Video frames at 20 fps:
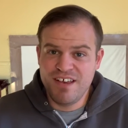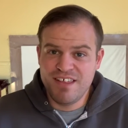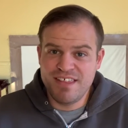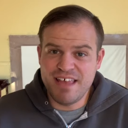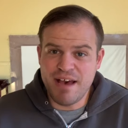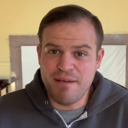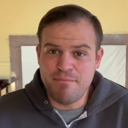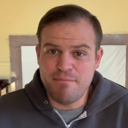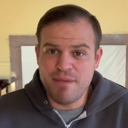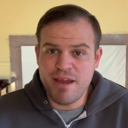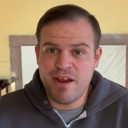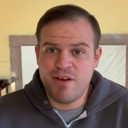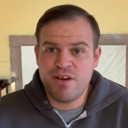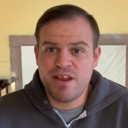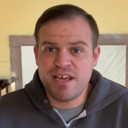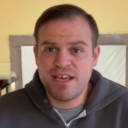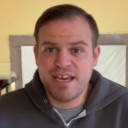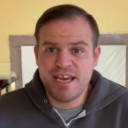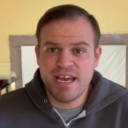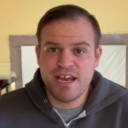that
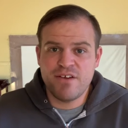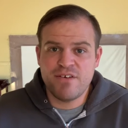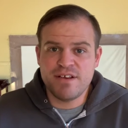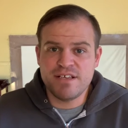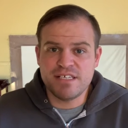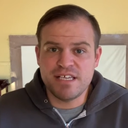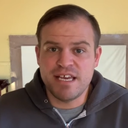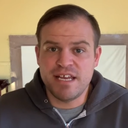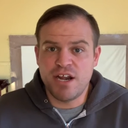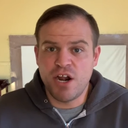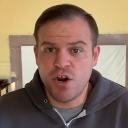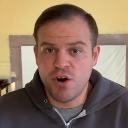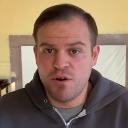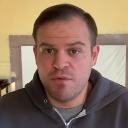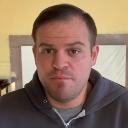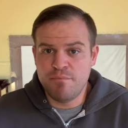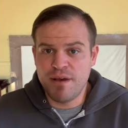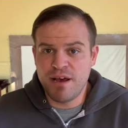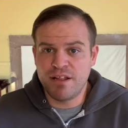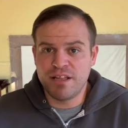Mary carries in her
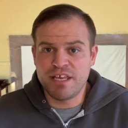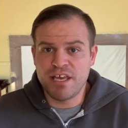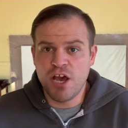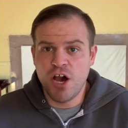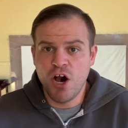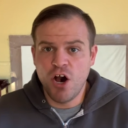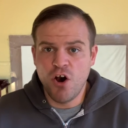belly